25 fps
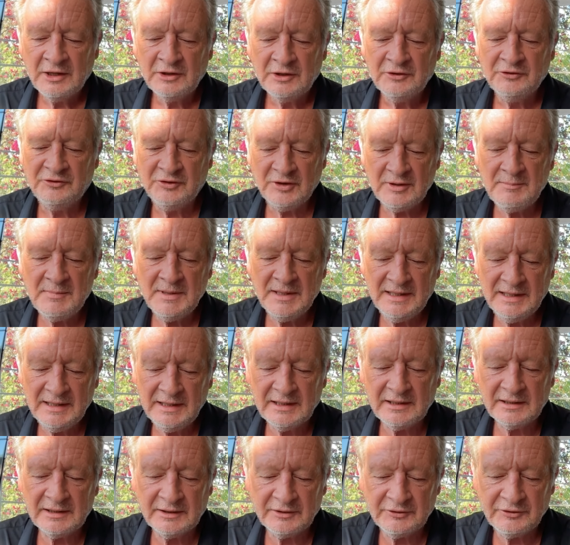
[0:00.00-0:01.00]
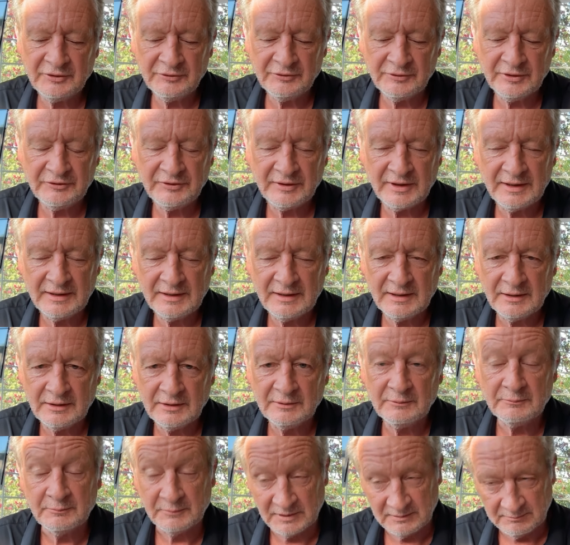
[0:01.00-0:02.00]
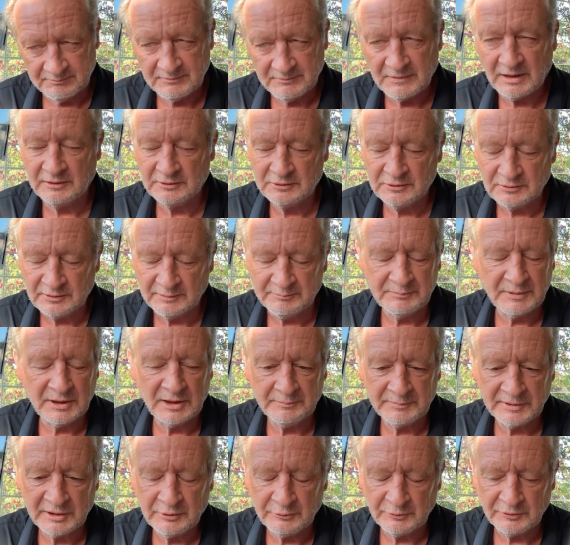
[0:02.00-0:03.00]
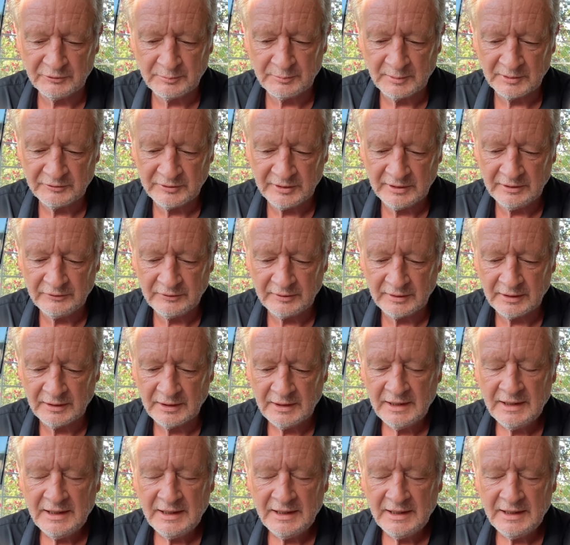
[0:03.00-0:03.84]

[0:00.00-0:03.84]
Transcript: Jimmy uh, Cherizier, uh, I'll call him Barbecue, it's much easier,